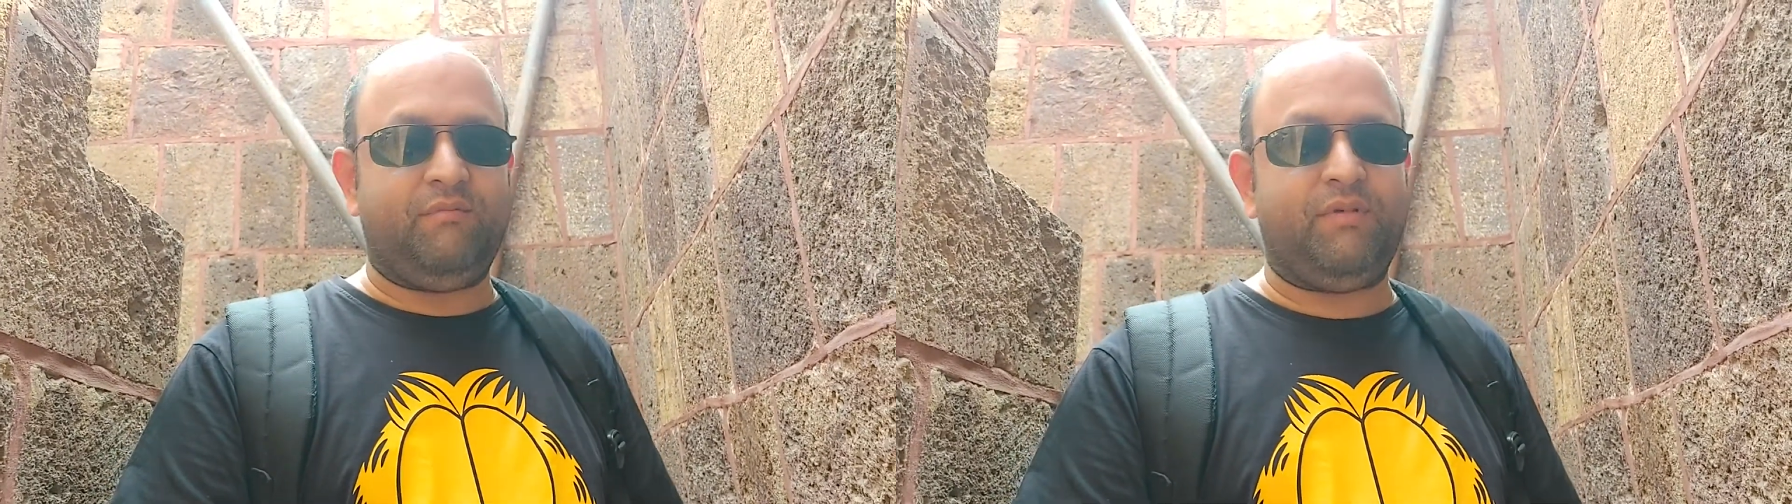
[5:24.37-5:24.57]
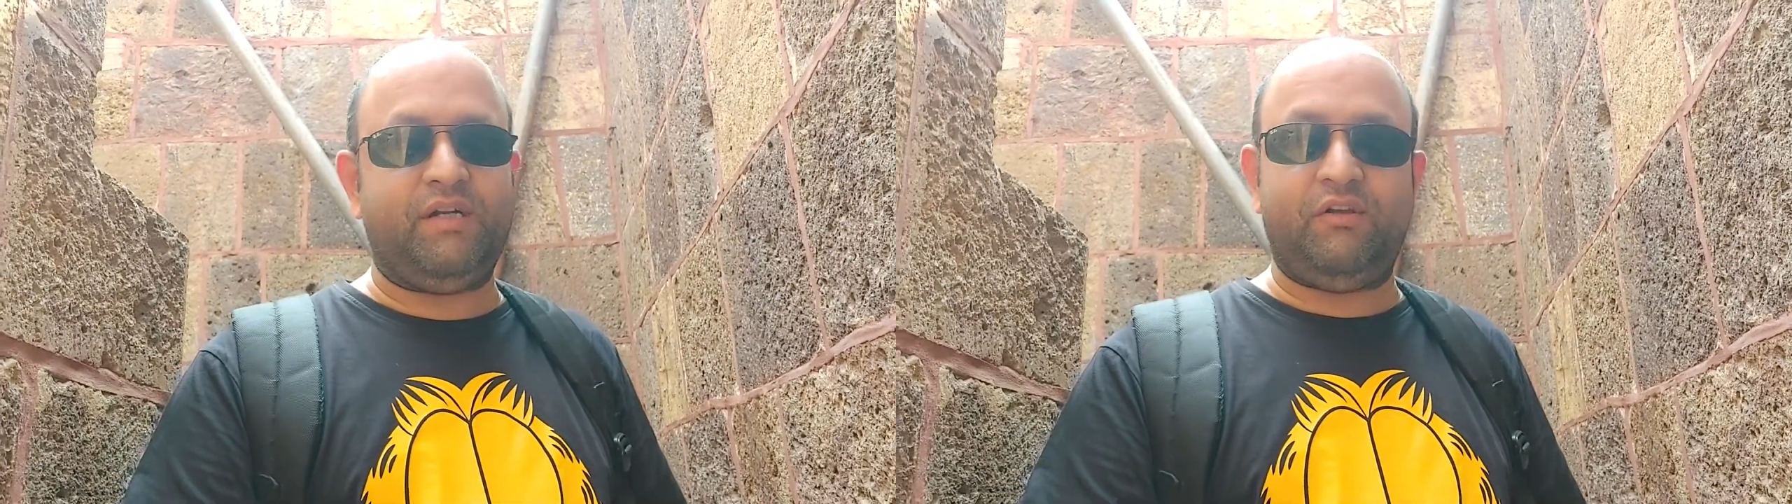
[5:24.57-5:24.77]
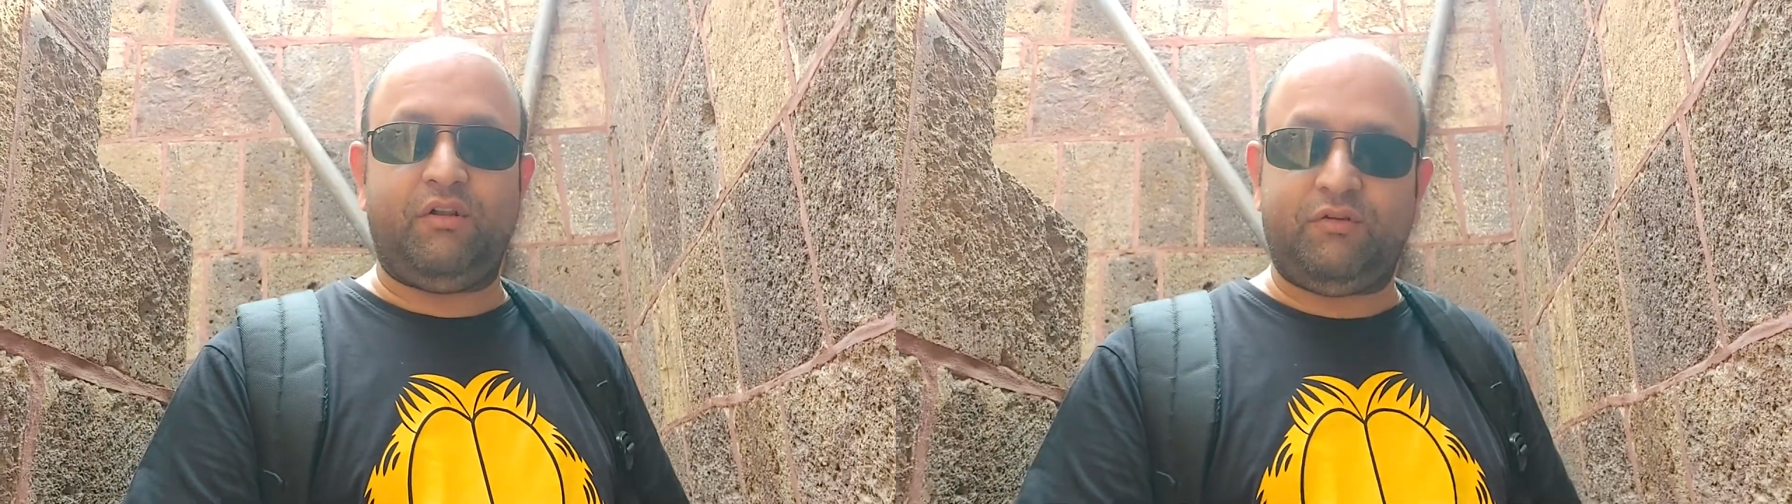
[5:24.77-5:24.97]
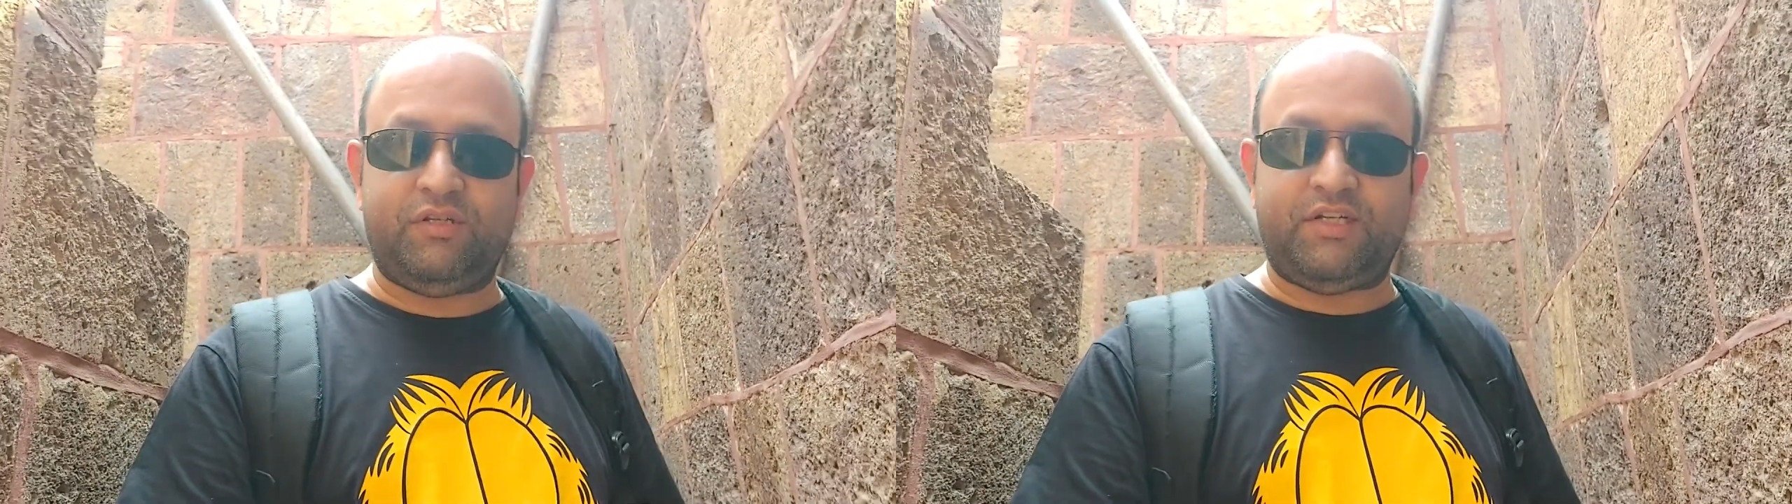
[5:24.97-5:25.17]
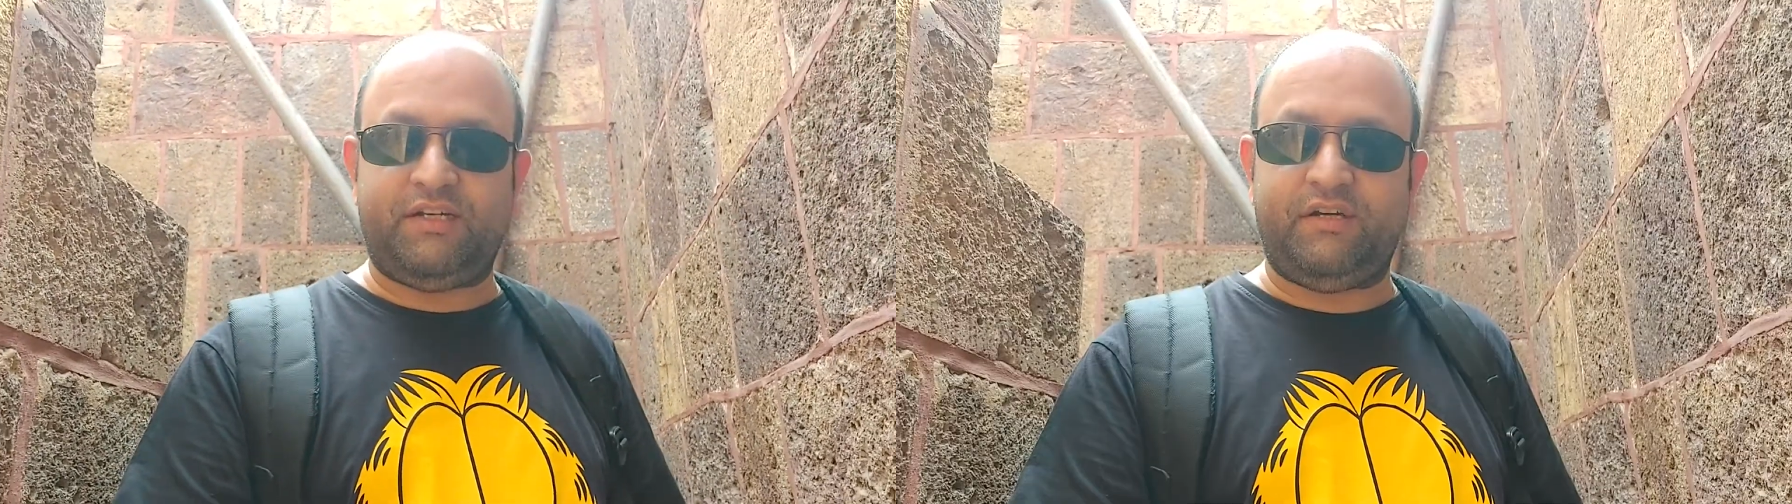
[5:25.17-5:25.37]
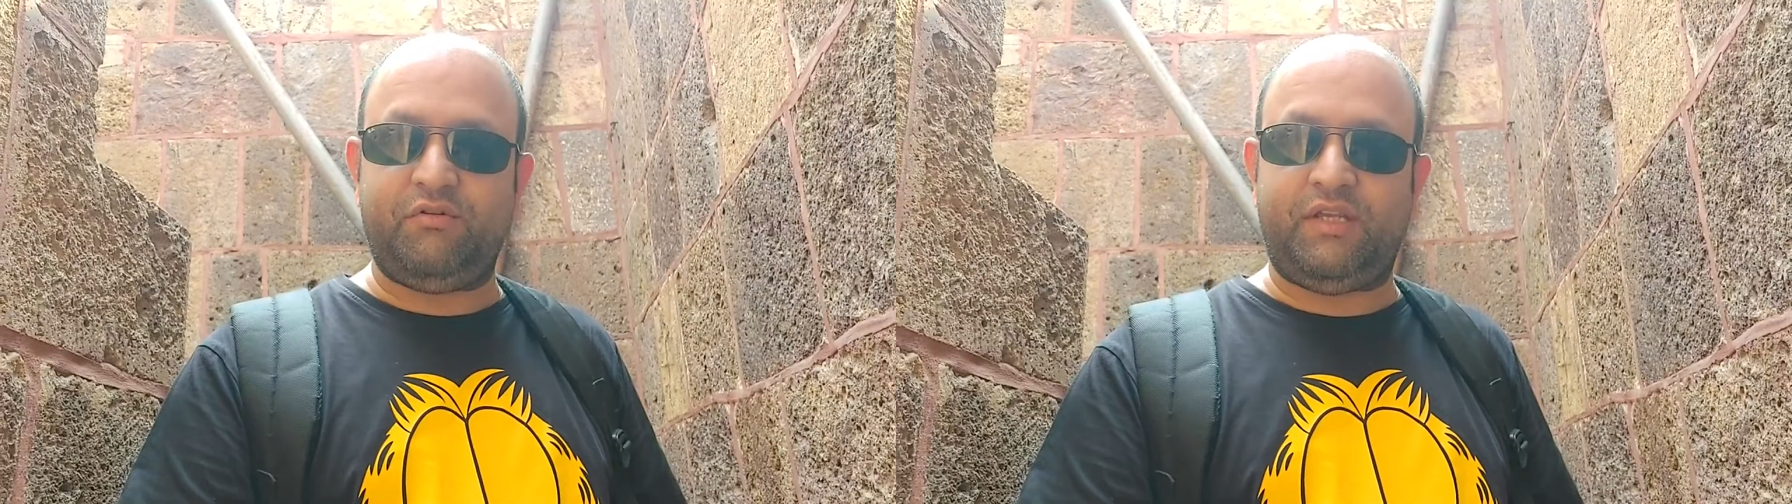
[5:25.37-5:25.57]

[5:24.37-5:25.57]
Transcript: but they also started to